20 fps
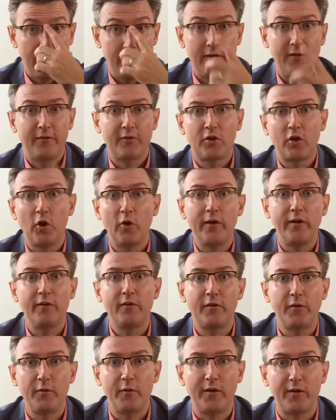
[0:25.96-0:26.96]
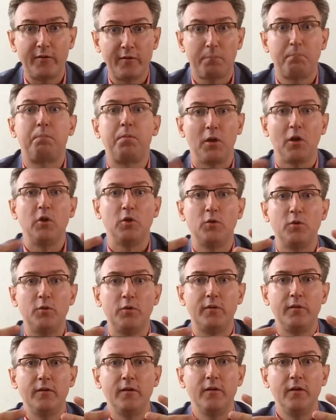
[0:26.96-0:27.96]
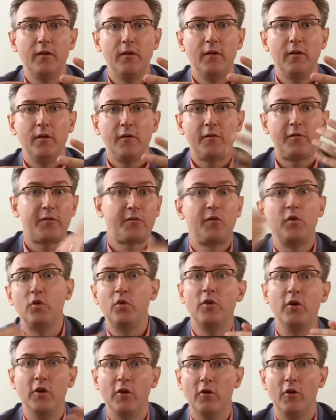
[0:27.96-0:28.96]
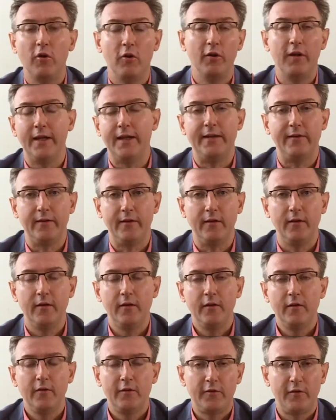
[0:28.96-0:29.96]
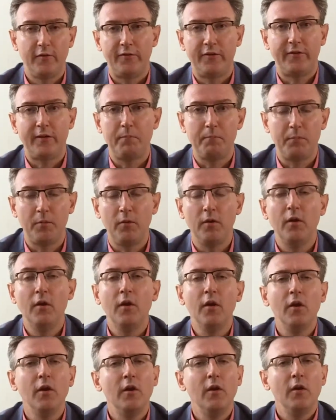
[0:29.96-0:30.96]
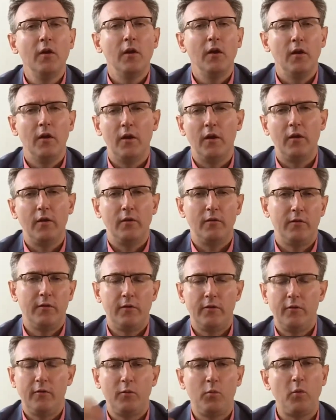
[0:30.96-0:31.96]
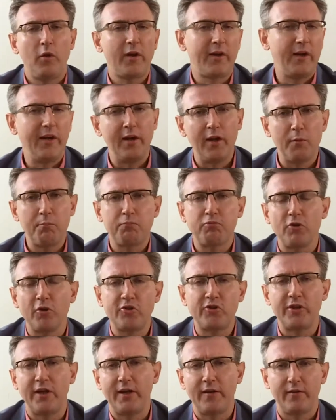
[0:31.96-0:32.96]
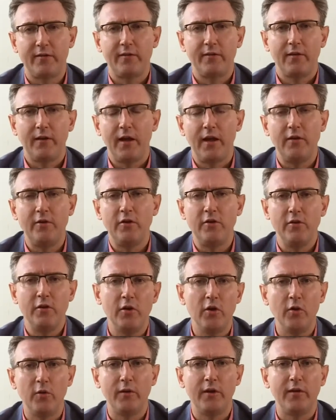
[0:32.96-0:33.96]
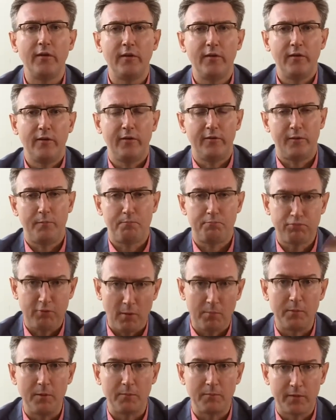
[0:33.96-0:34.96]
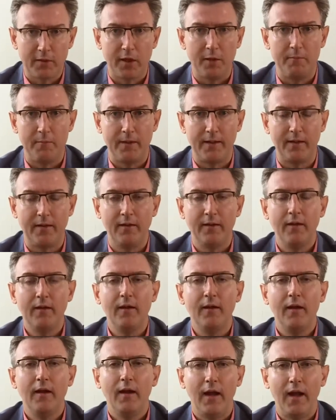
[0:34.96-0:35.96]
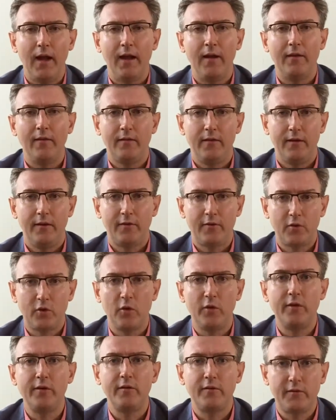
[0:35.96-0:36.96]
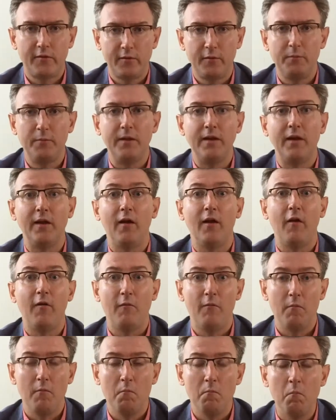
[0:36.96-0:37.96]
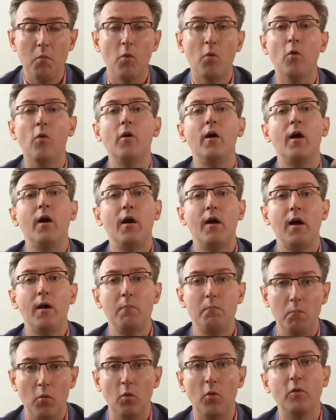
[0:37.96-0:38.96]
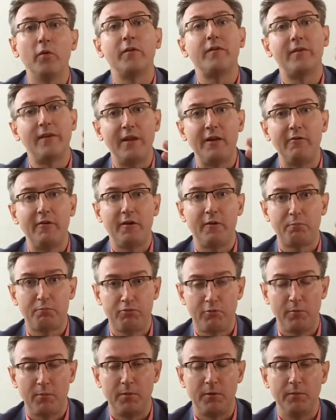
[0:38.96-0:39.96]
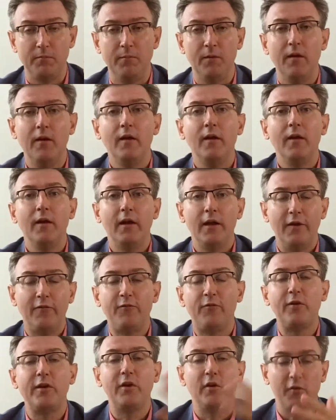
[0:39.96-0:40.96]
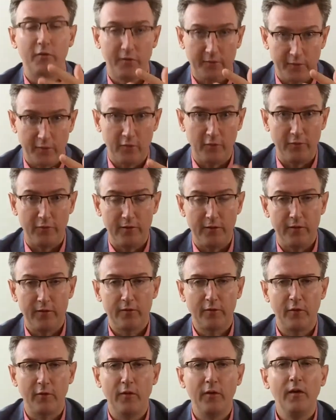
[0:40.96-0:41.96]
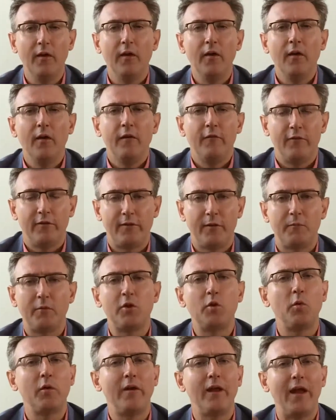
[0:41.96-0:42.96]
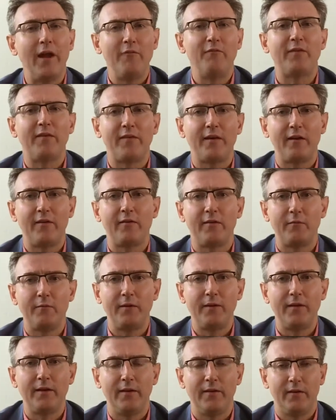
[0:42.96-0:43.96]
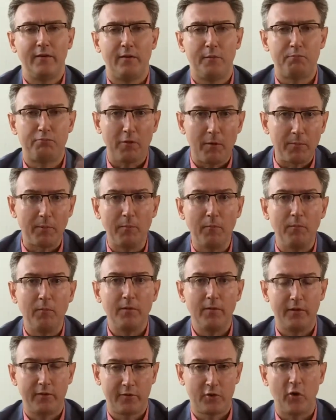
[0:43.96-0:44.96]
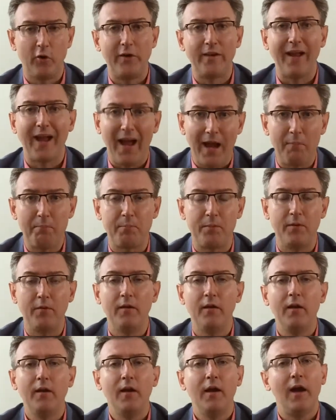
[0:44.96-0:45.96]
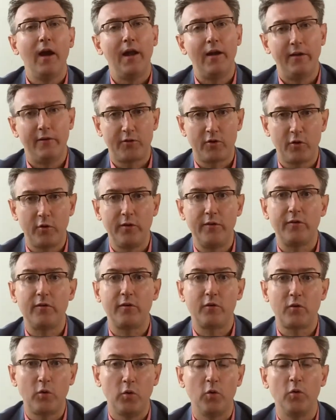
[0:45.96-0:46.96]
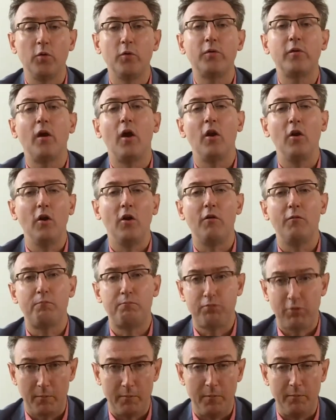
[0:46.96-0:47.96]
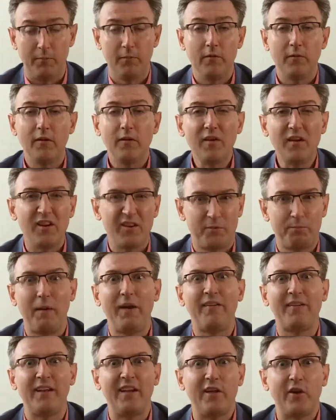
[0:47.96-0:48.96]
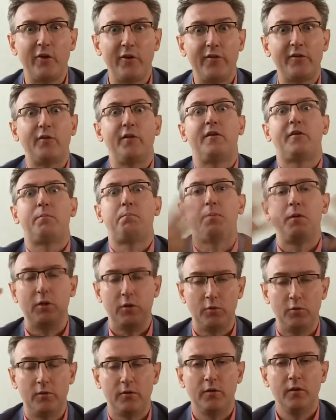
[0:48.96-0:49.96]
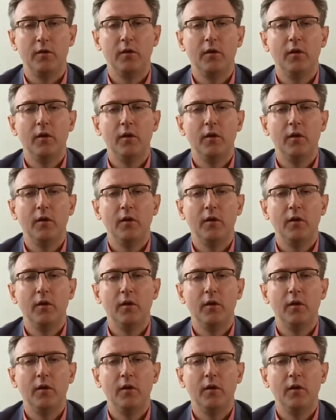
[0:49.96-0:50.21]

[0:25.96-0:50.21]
that is going to explode sooner or later. So for example, you're working in a project and you know that there's a problem coming and it's going to be a more and more serious problem if we don't solve it. So for example, you want to emphasize something that there's a problem that's going to happen and it's going to cause a lot of problems. It's basically going to explode.